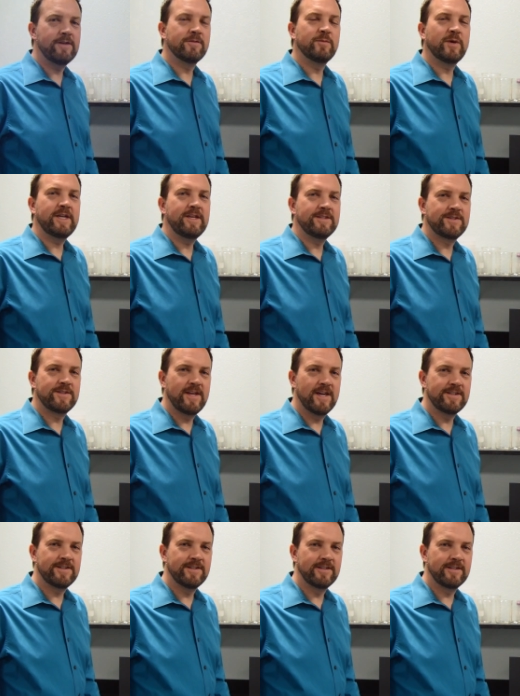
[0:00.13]
everybody, it's
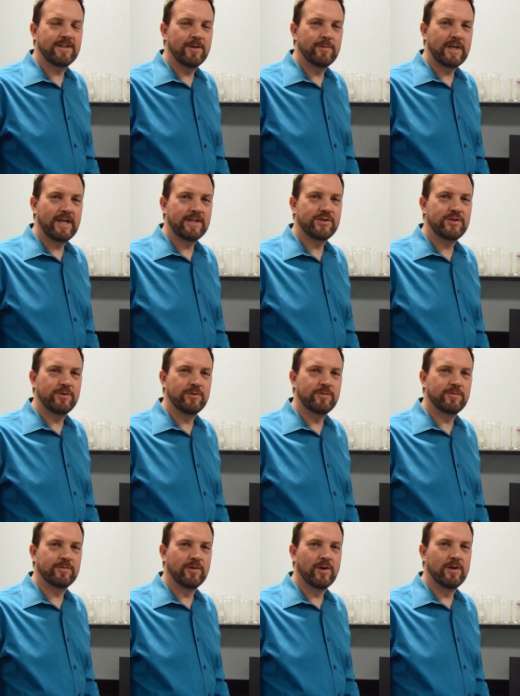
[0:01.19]
Kenton coming at you
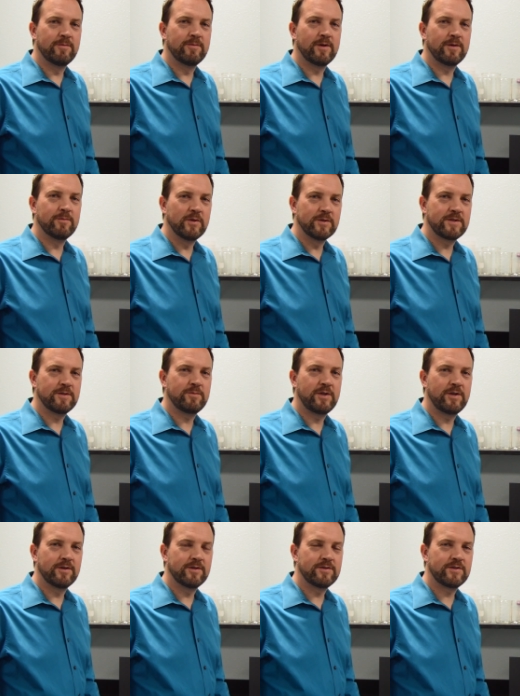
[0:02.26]
from
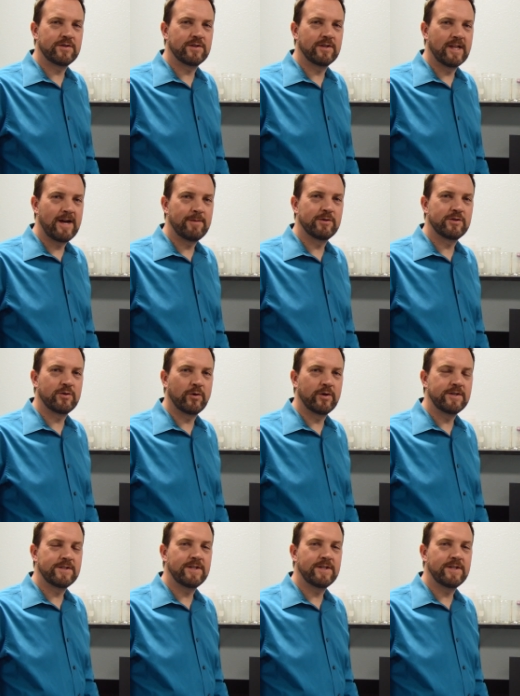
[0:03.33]
MultiPures Laboratory.